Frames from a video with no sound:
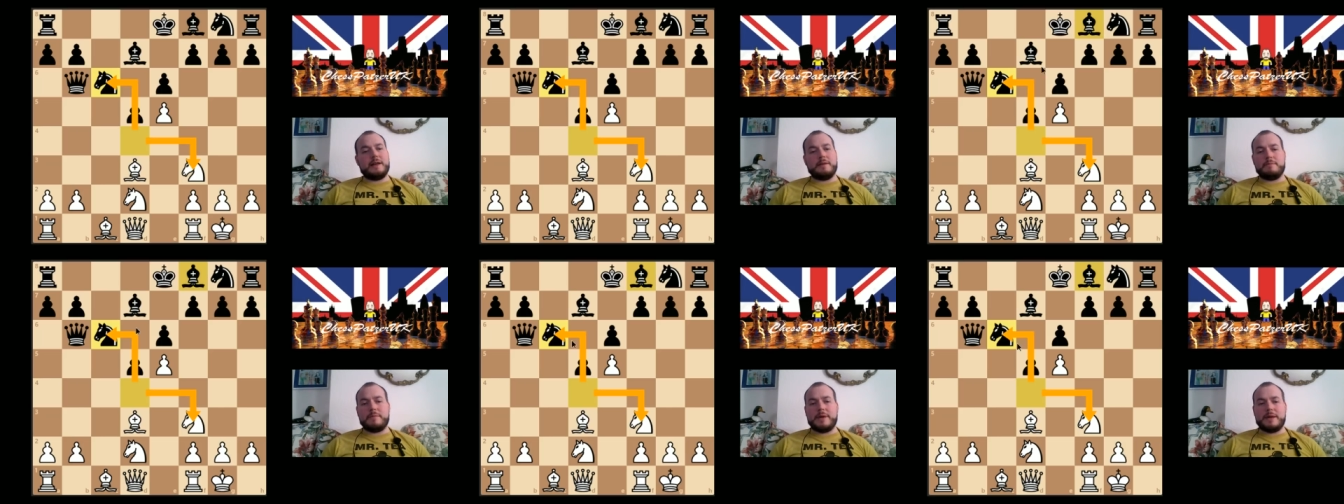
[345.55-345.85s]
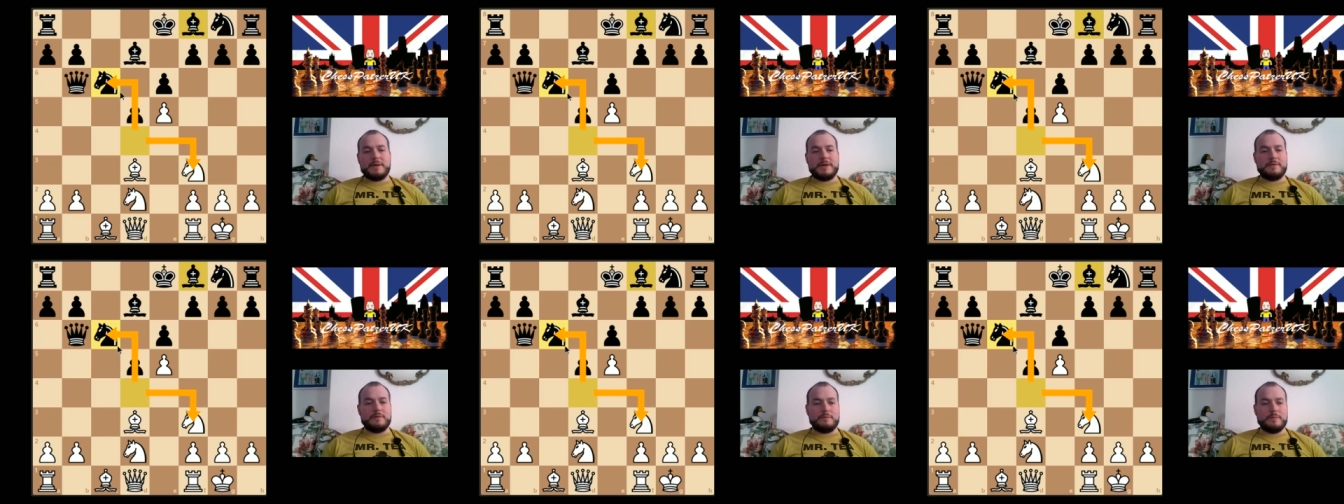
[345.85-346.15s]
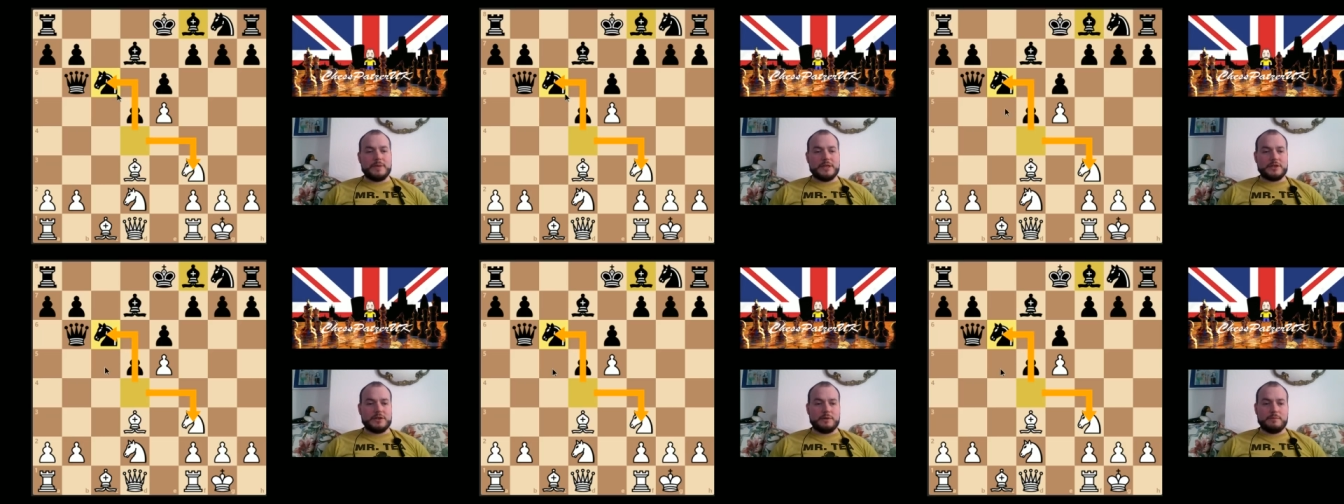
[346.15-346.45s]
maybe even
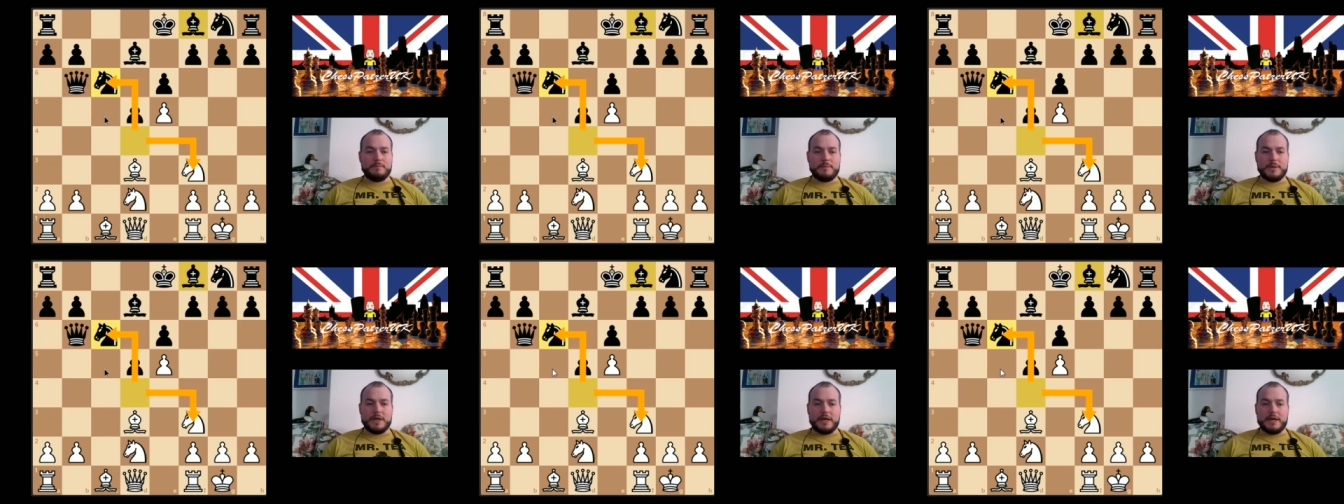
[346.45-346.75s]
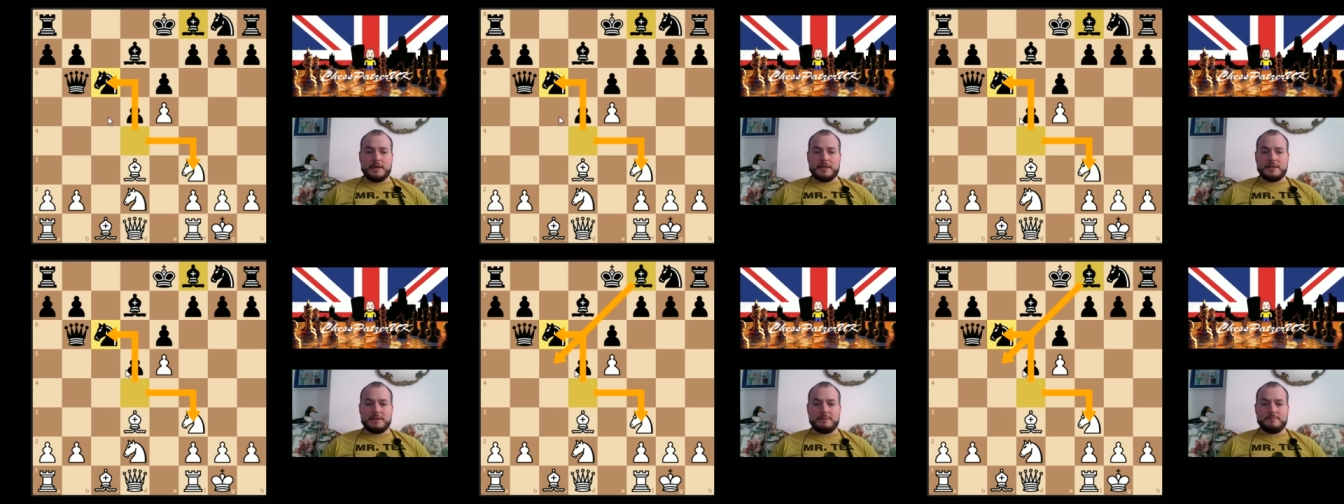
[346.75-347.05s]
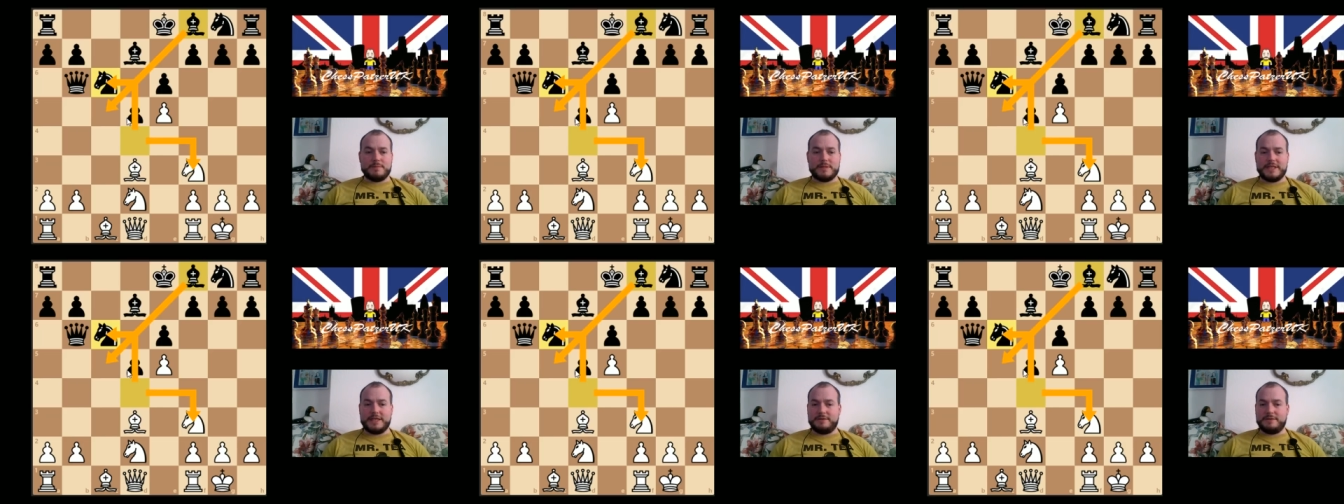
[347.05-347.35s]
bishop
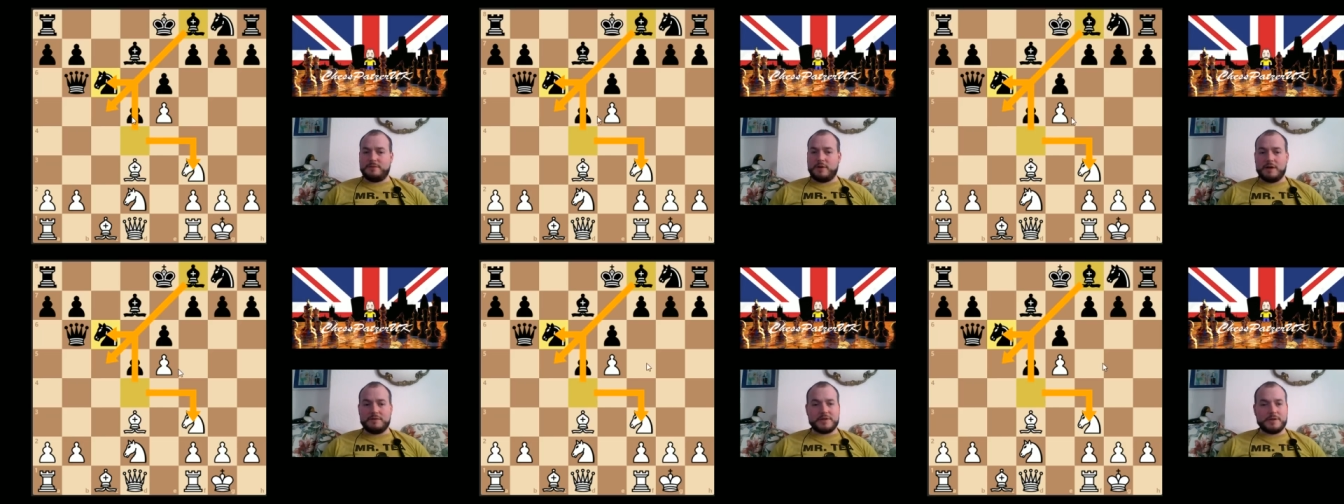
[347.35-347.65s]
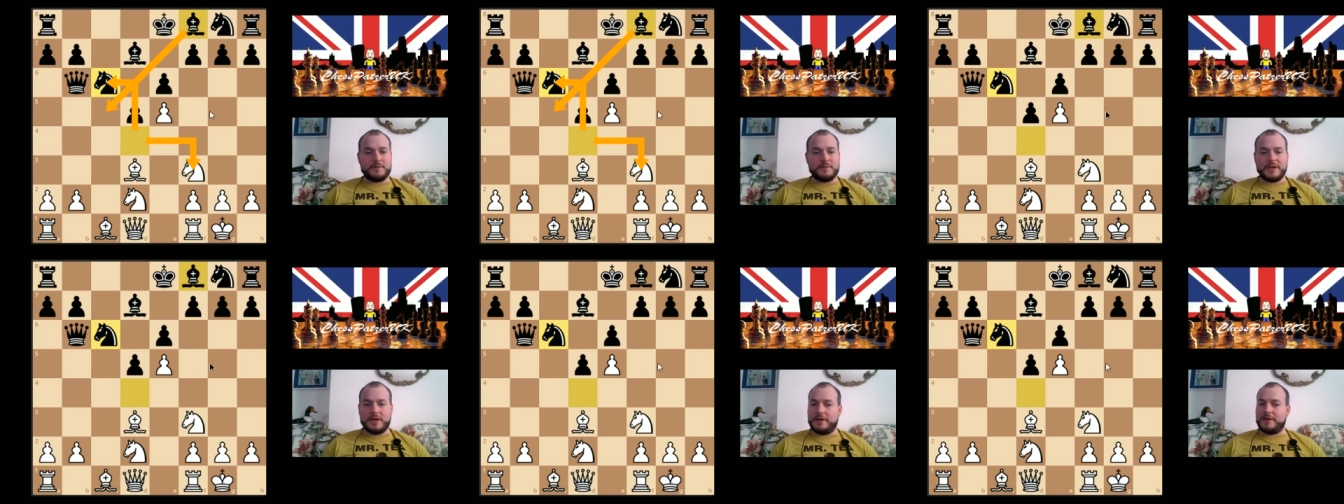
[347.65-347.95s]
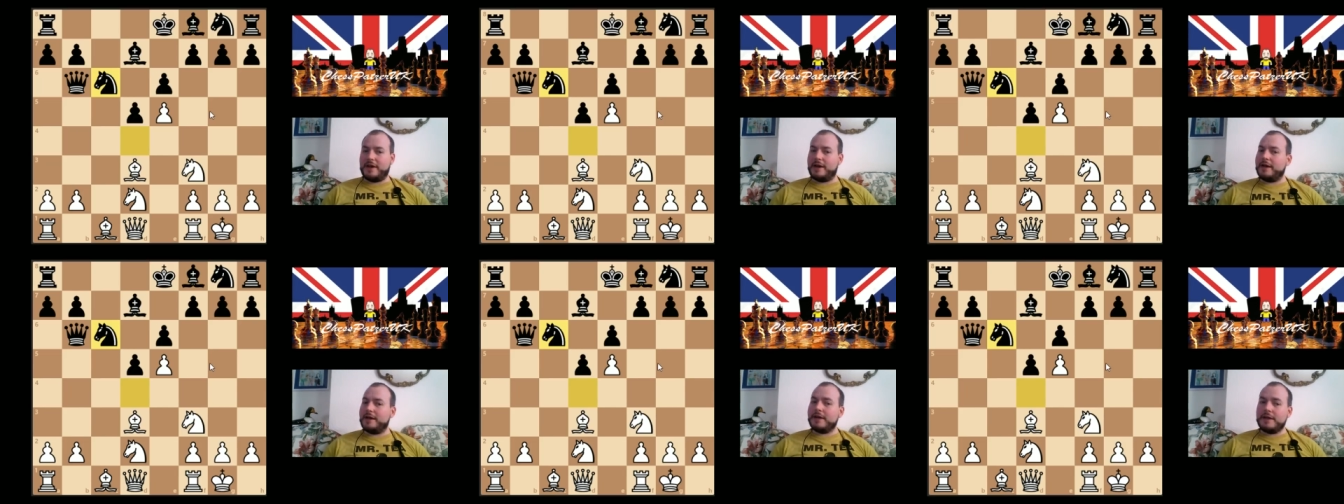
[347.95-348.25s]
c5, something
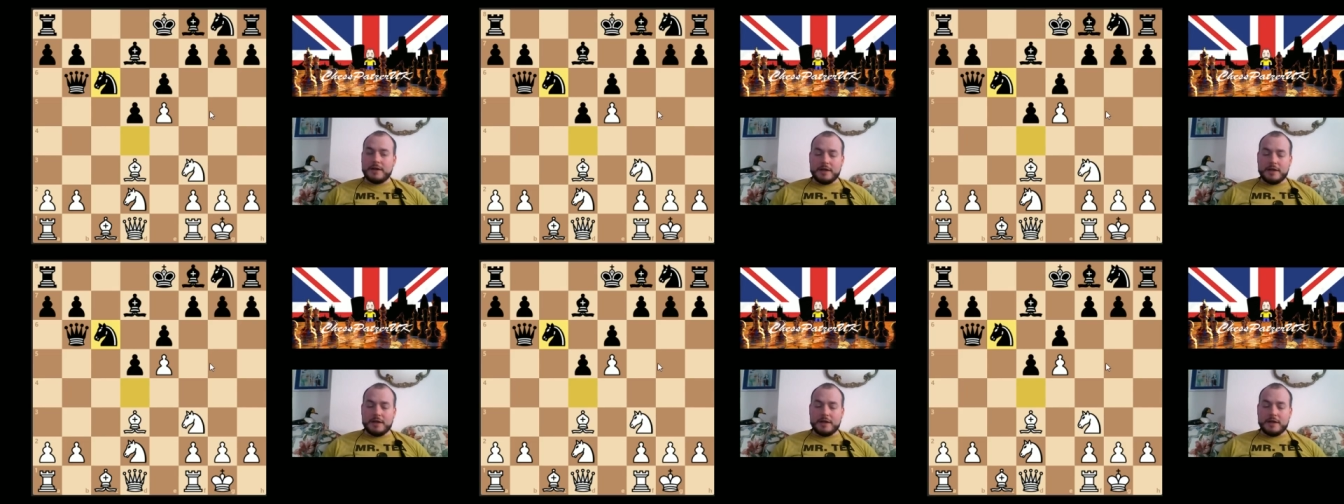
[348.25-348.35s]
like that.